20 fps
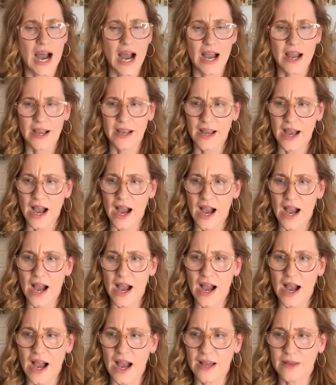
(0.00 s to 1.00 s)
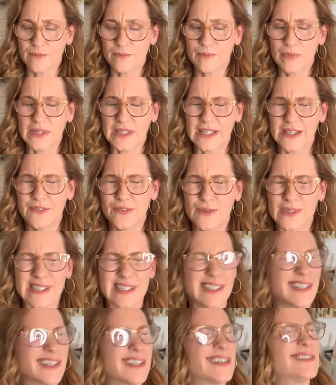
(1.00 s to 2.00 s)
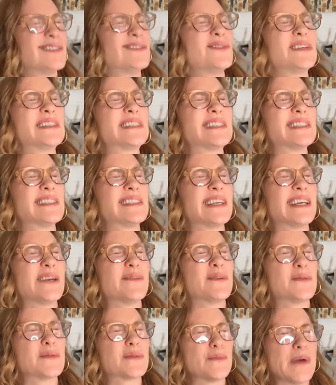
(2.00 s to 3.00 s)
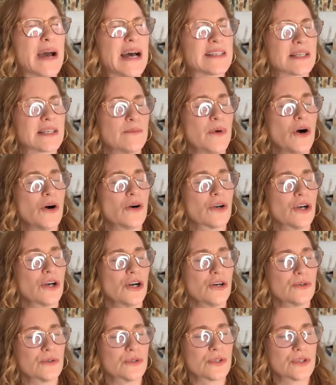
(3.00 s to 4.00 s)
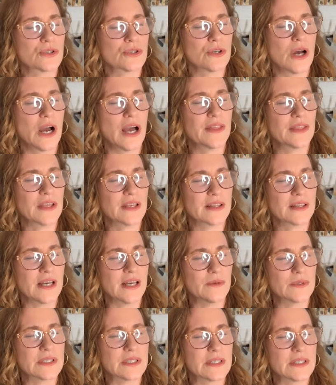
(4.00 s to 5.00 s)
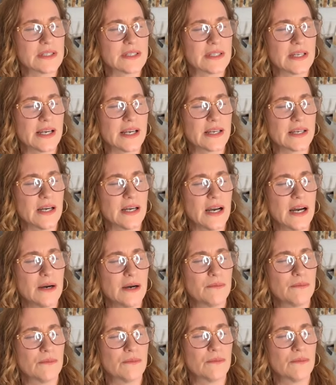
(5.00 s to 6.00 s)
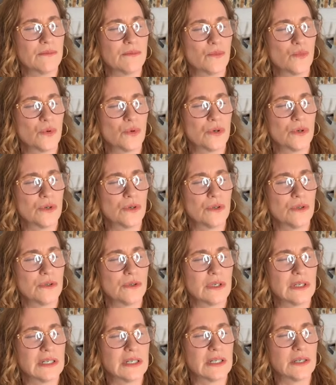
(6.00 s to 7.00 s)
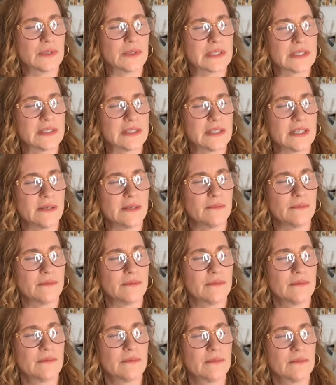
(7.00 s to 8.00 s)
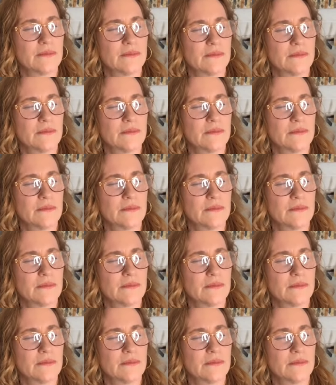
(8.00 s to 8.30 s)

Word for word: I, I, I believe it was a, what's his name? He was a basketball coach. I think that was his saying. Um, we'll, uh, what's his name?